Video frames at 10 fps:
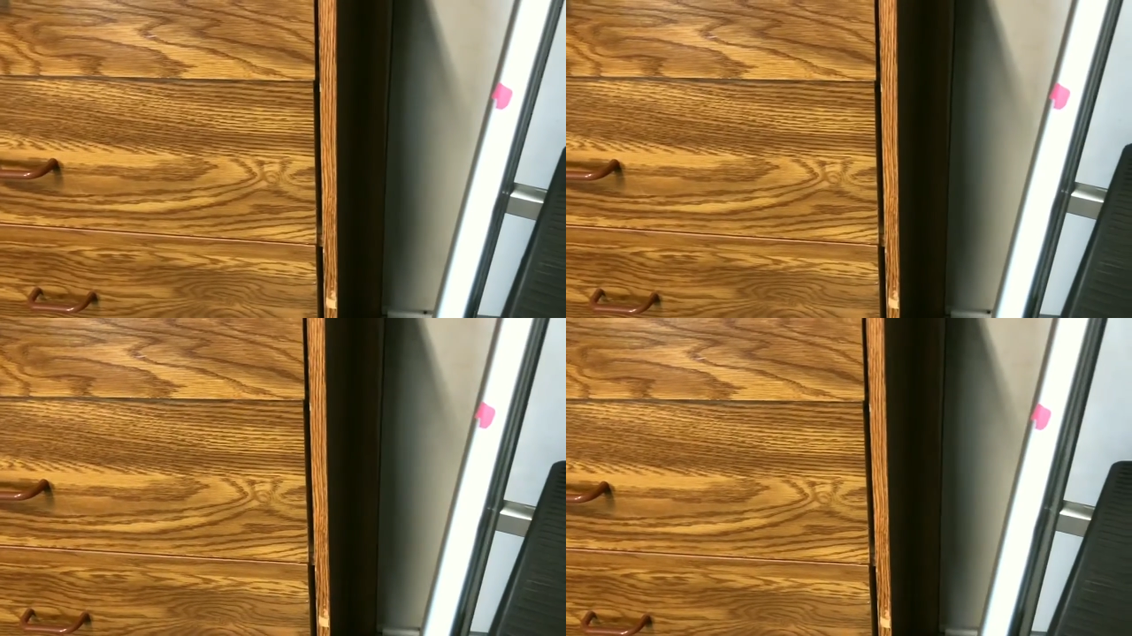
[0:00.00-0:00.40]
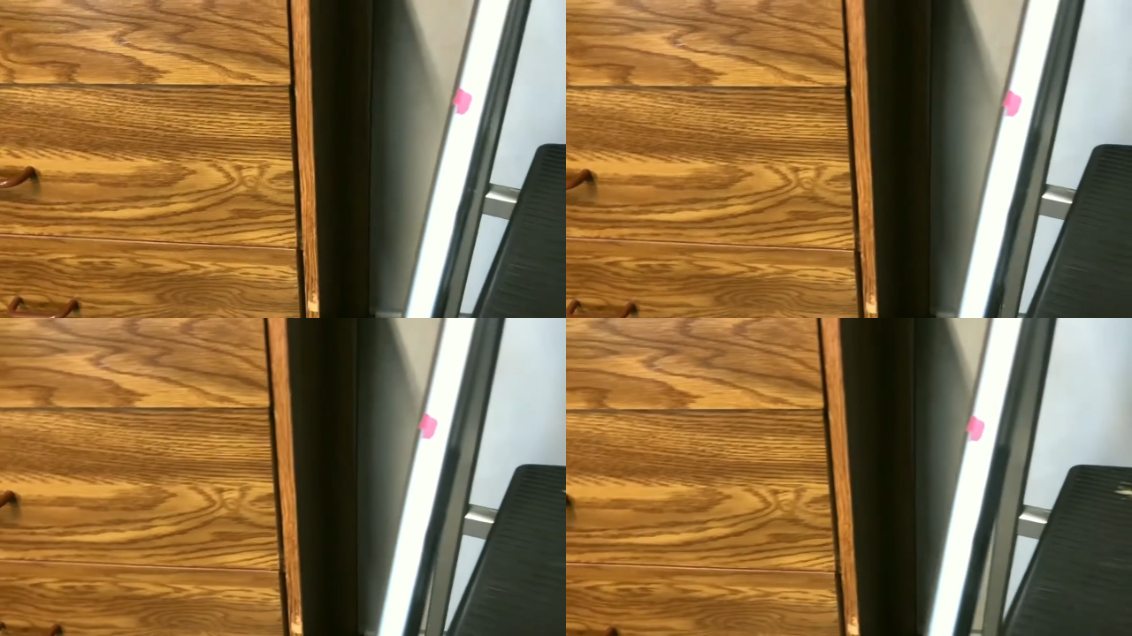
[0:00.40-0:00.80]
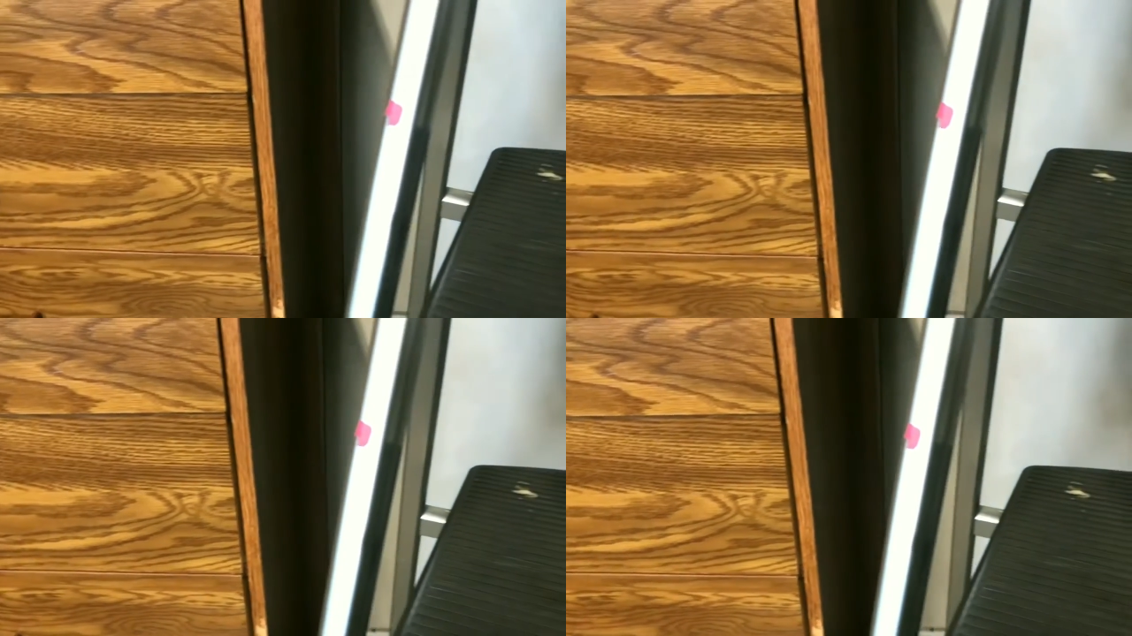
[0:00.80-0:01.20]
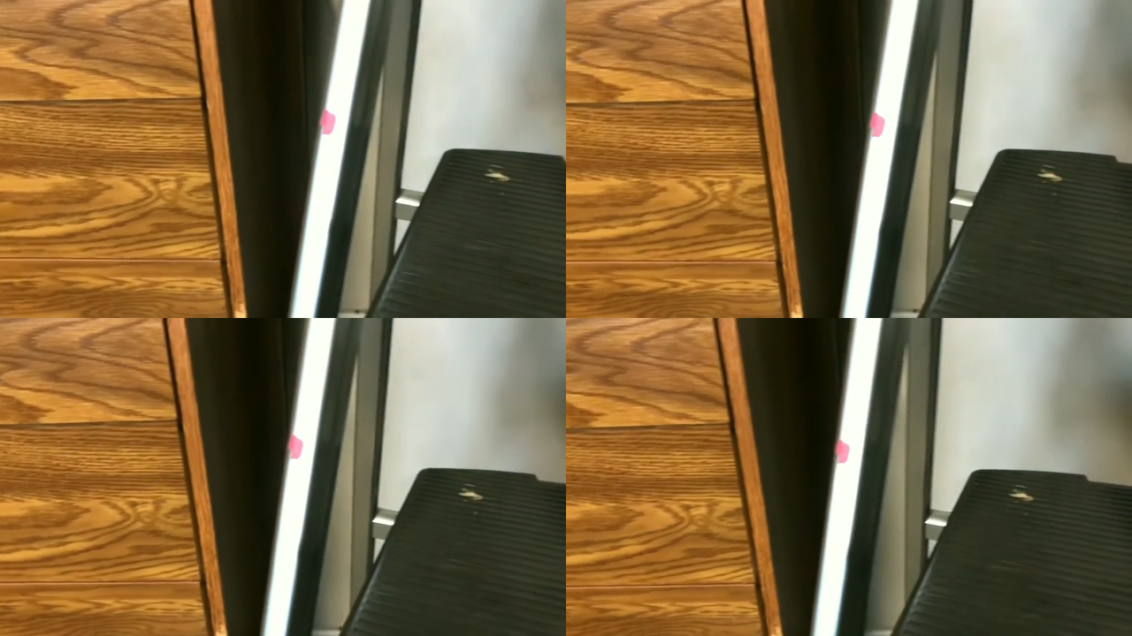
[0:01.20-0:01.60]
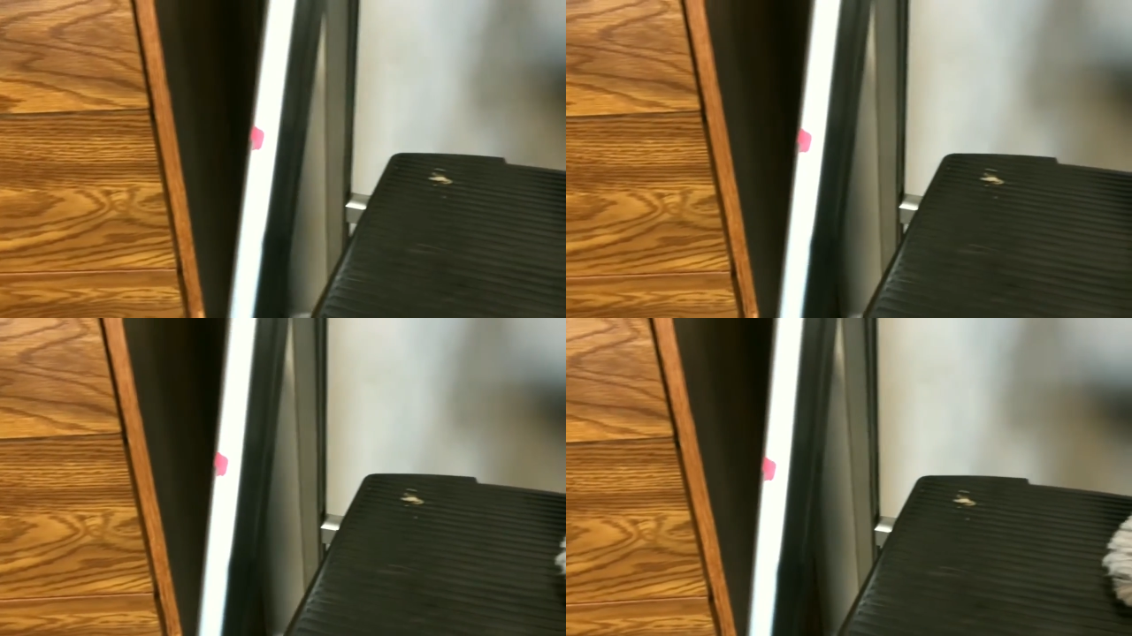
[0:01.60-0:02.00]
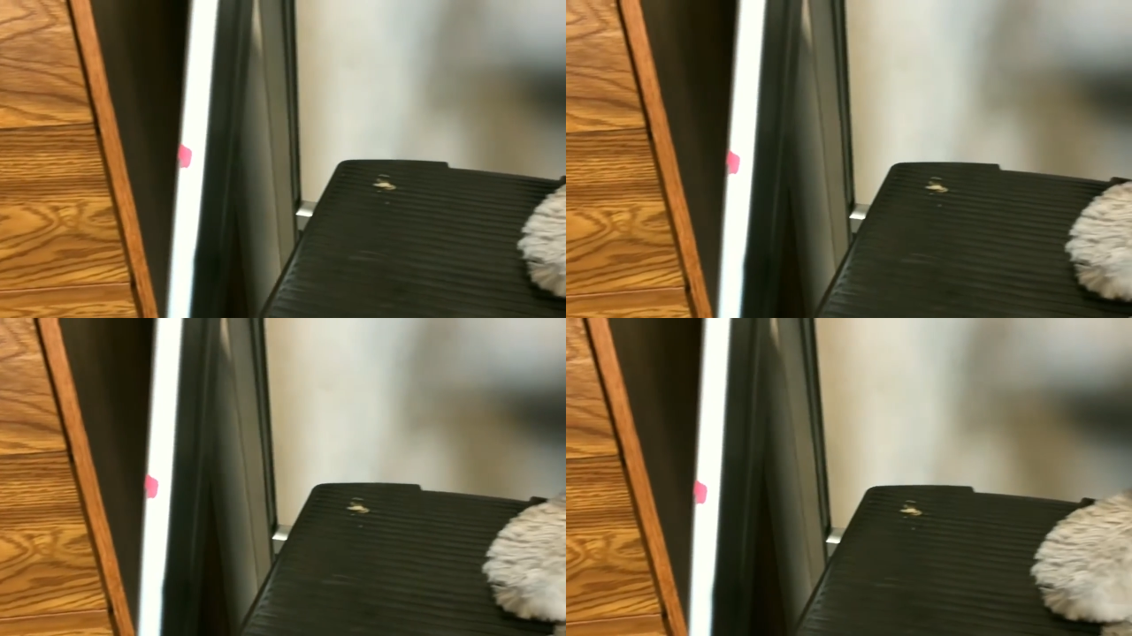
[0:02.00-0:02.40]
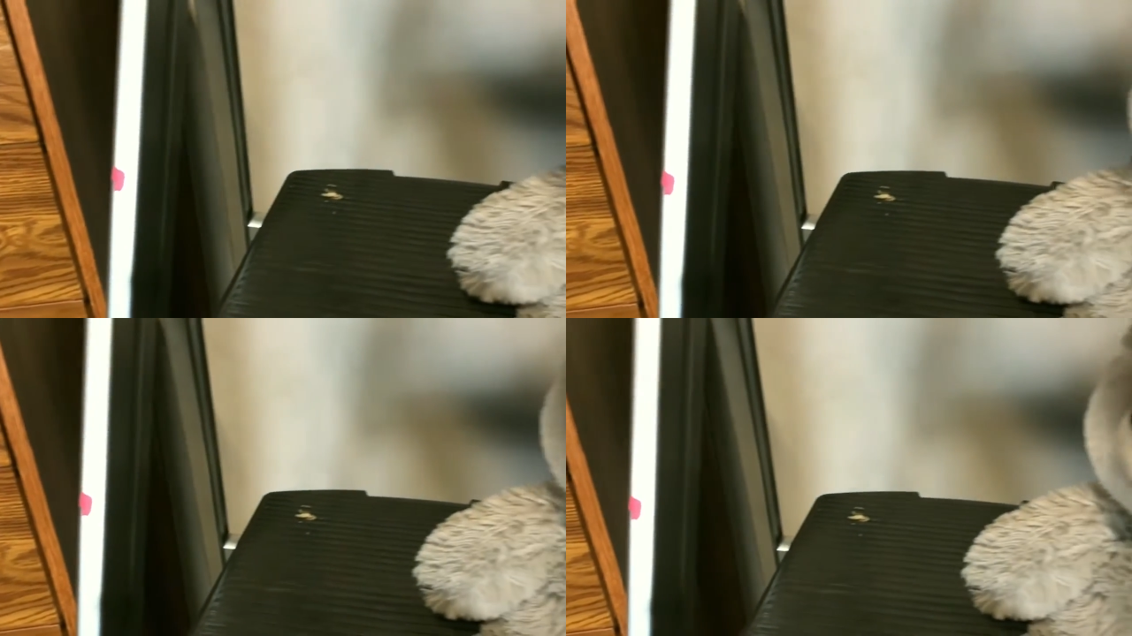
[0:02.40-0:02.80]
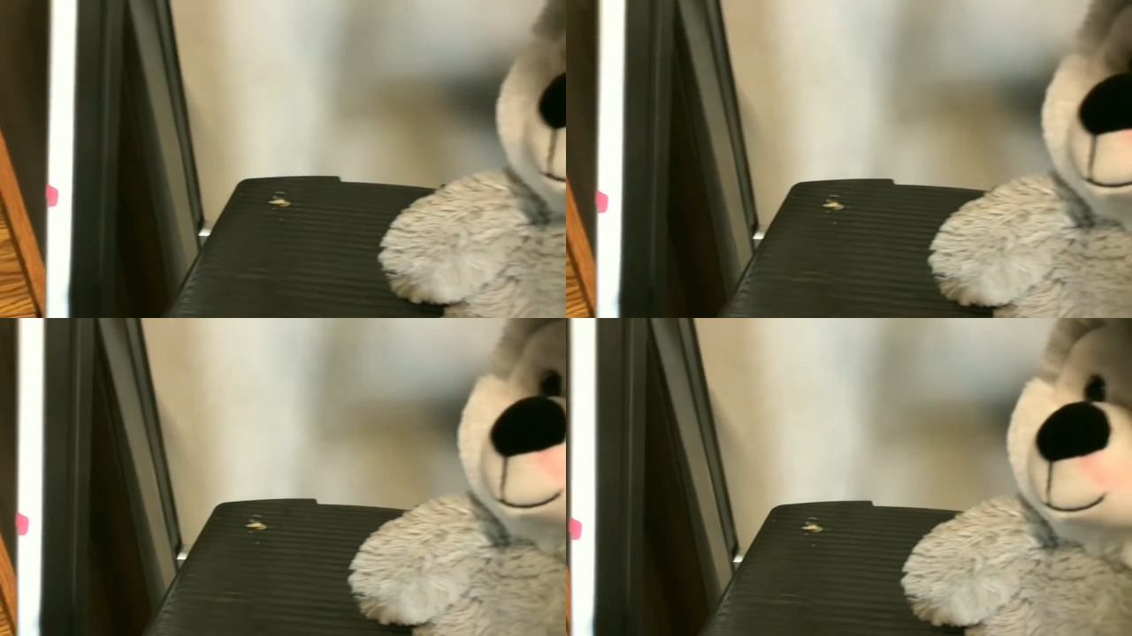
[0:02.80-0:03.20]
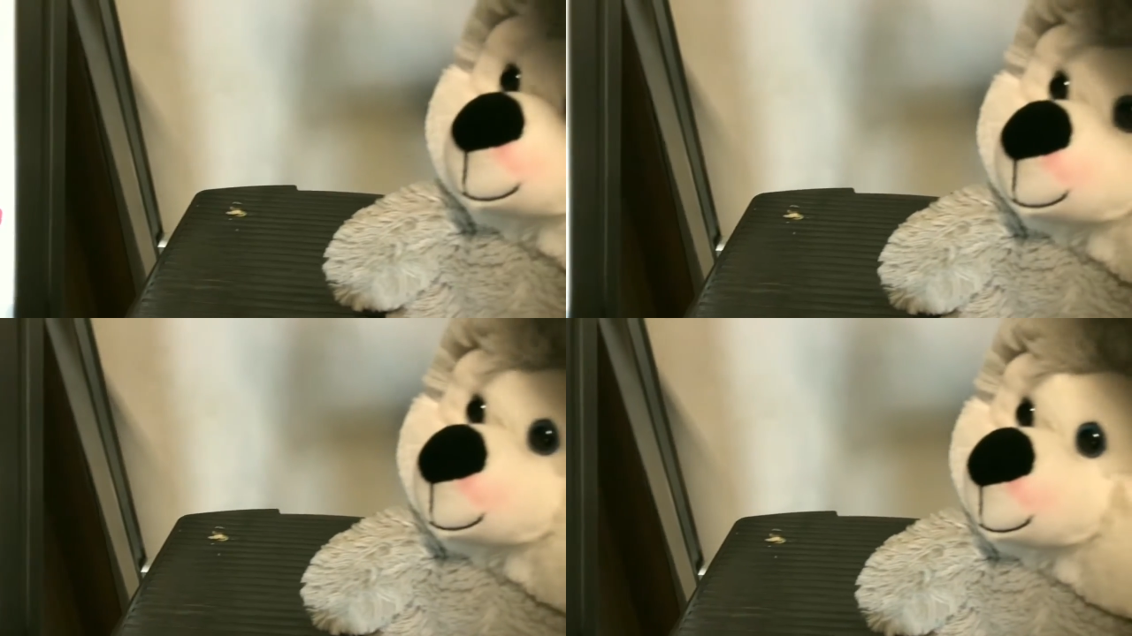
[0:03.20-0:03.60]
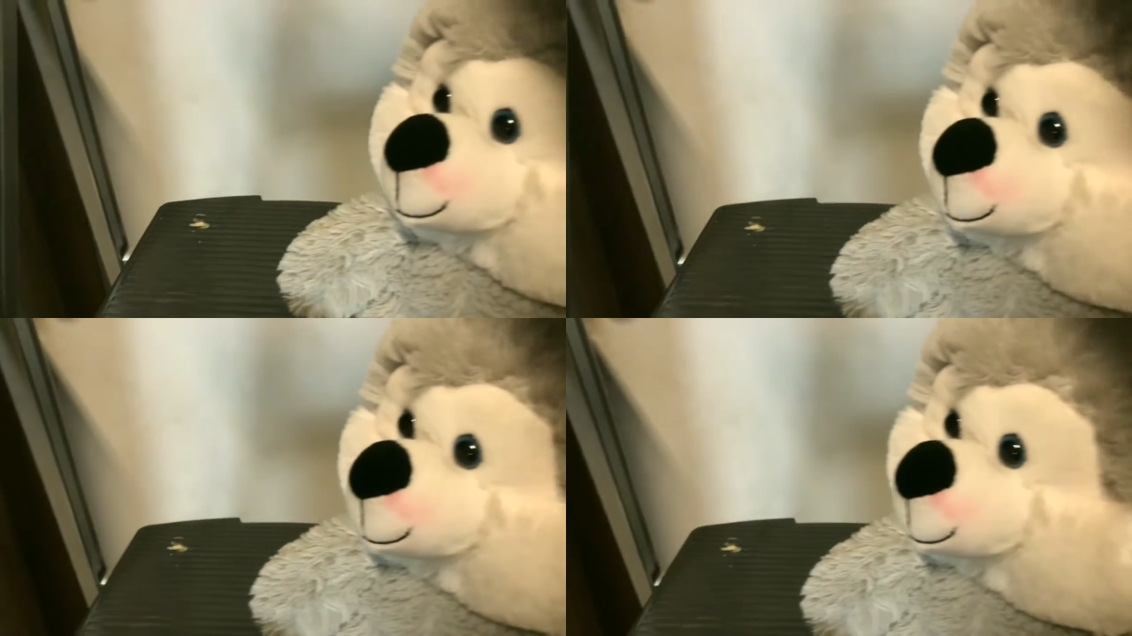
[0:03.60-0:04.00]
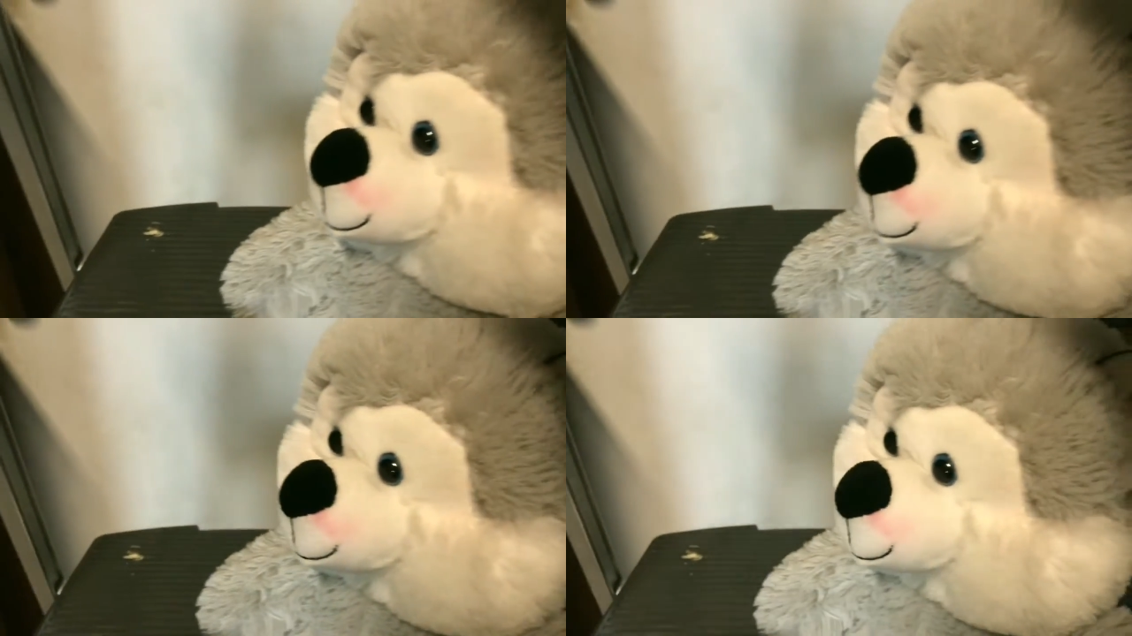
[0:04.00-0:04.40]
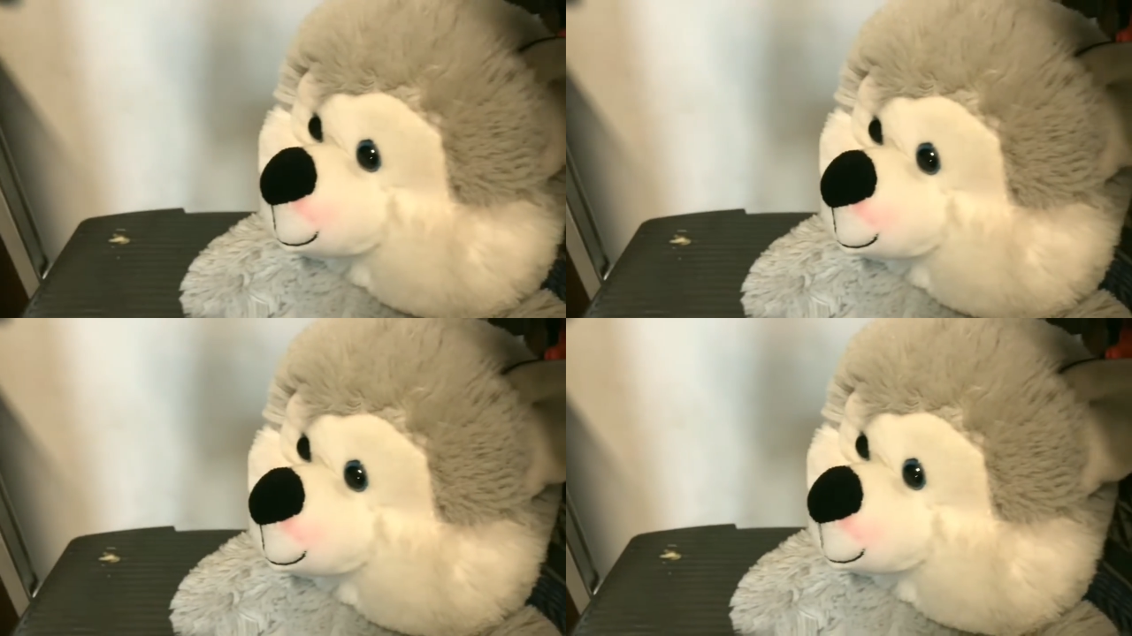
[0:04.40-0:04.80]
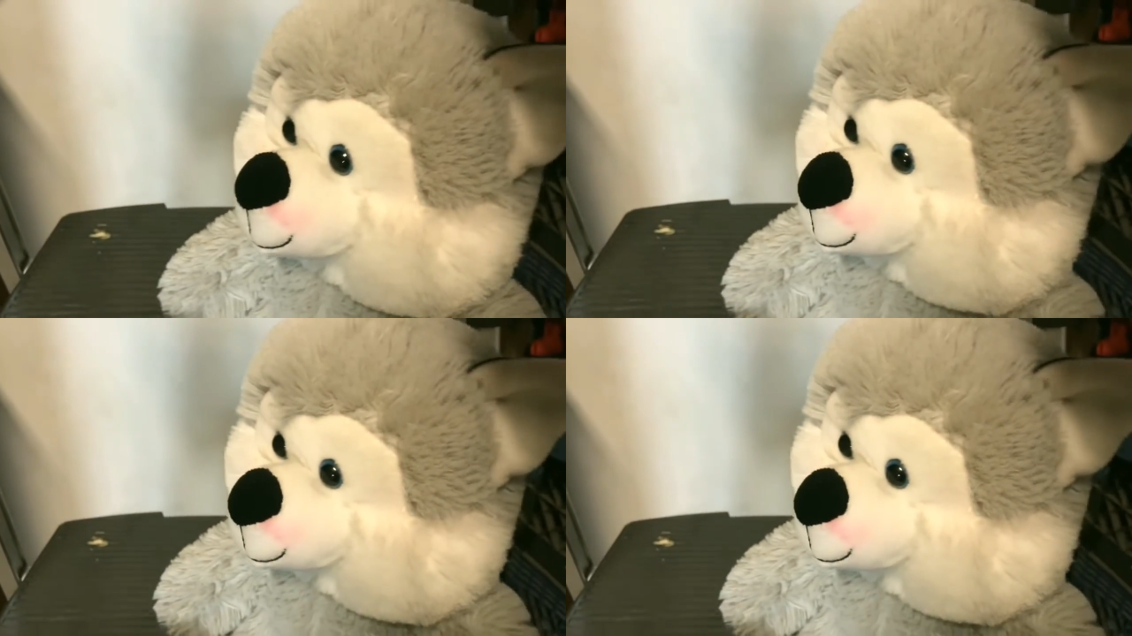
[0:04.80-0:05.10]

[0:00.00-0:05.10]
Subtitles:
(no speaker visible)